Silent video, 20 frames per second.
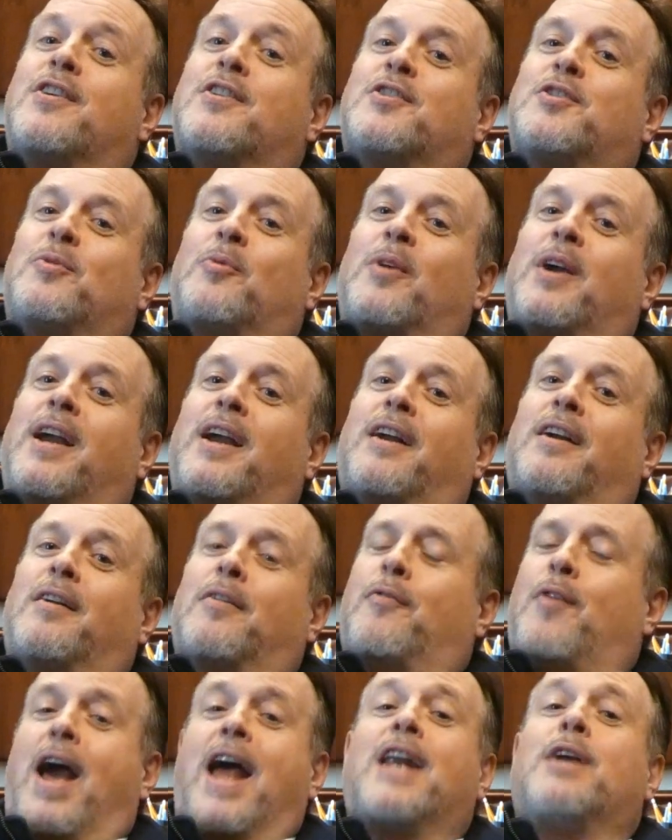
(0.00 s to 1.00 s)
this week,
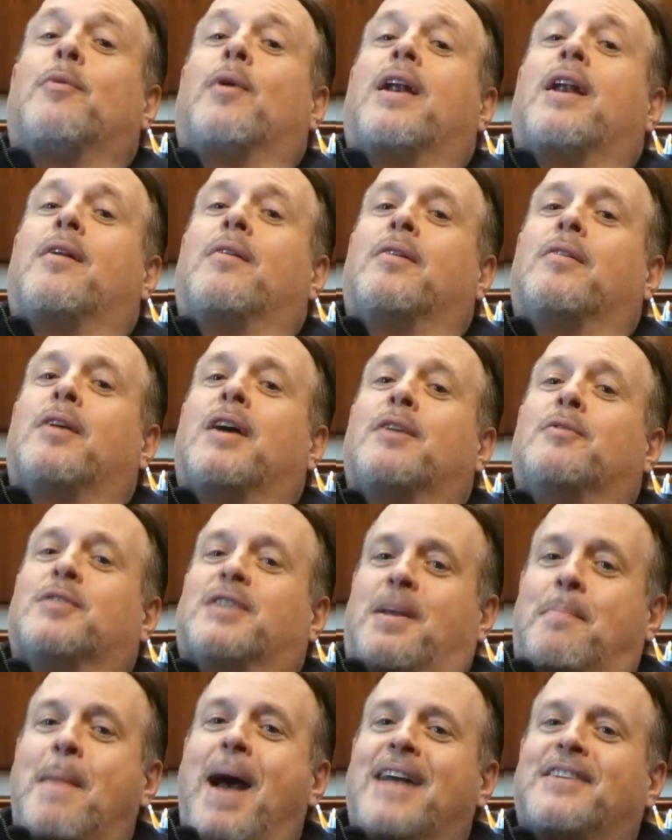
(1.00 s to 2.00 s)
for anyone that
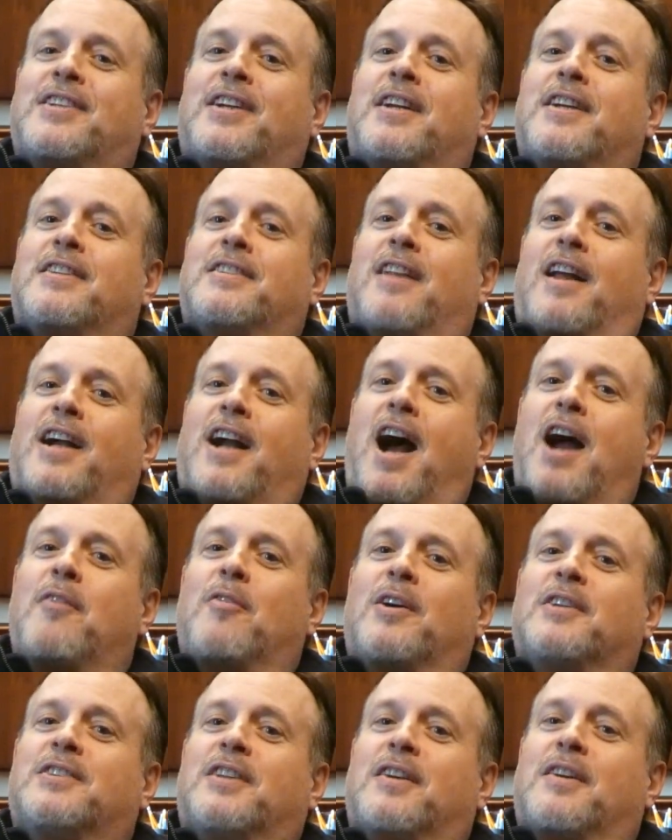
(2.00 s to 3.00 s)
was a masochist like I
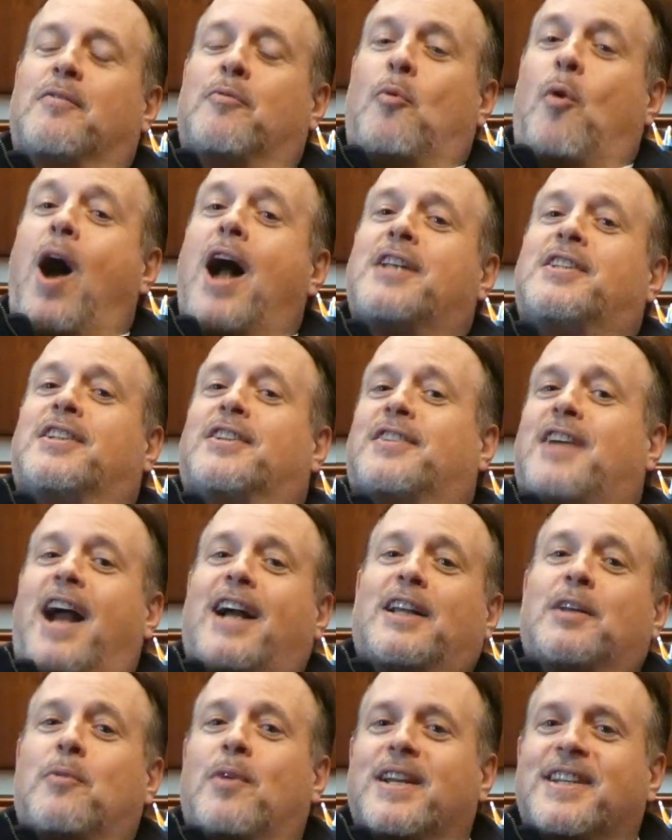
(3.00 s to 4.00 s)
was, they watched
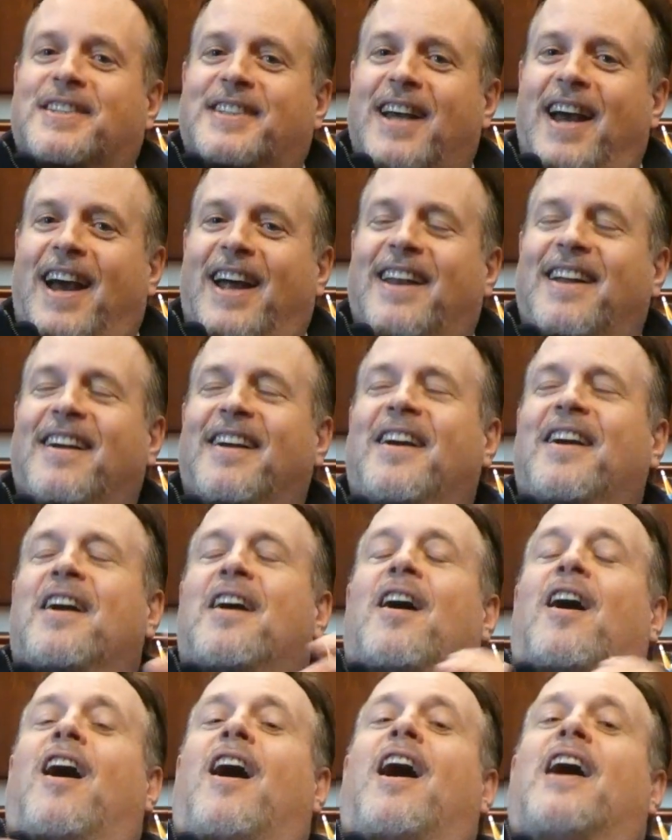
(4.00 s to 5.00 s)
exactly what he said
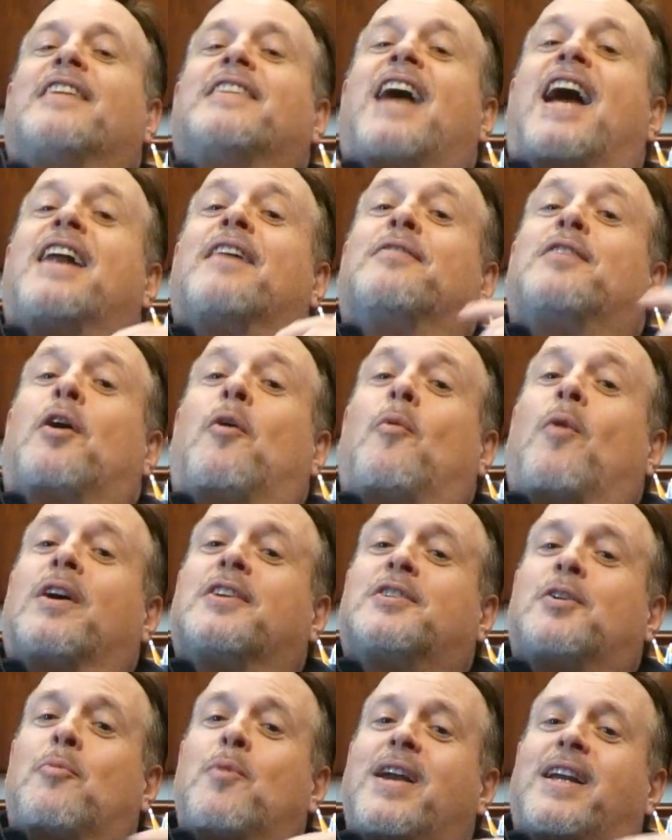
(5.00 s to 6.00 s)
uh, that if there
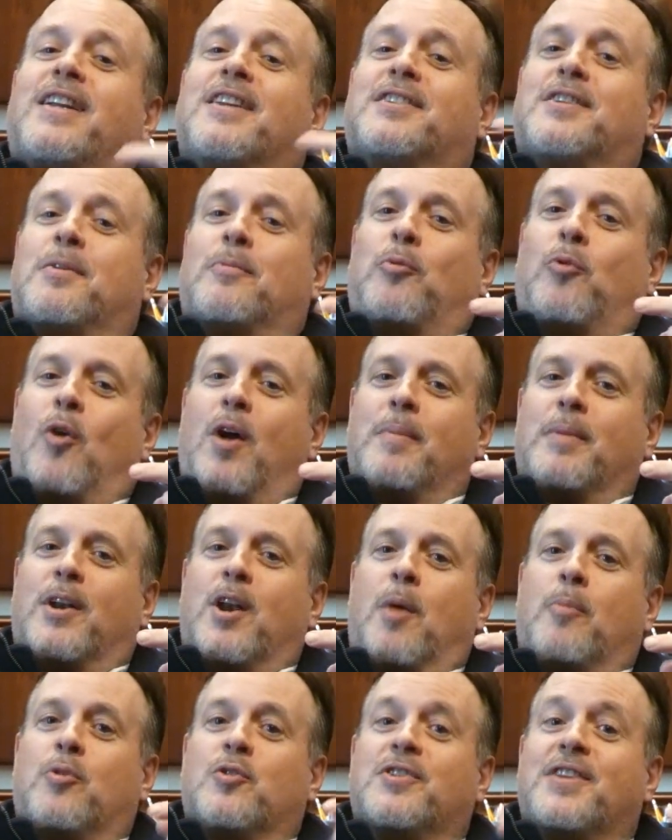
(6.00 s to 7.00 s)
was a weakness in employment
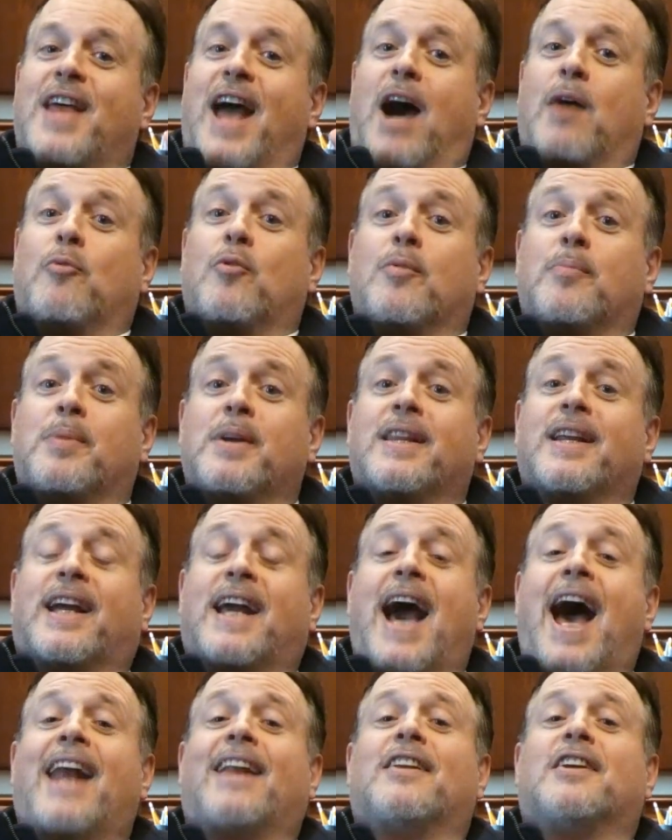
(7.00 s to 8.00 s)
numbers, that would be the
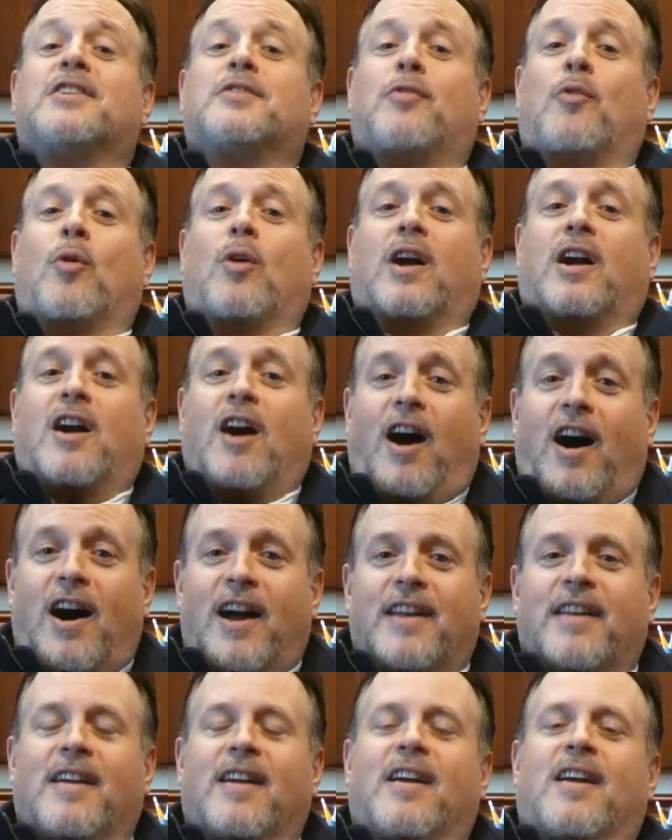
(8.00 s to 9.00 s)
catalyst for a
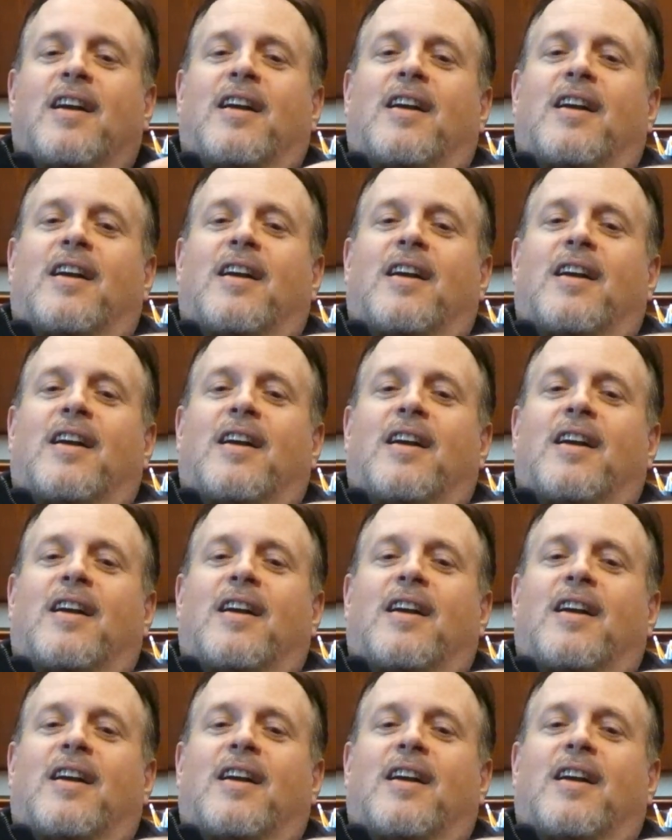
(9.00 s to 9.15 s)
cut.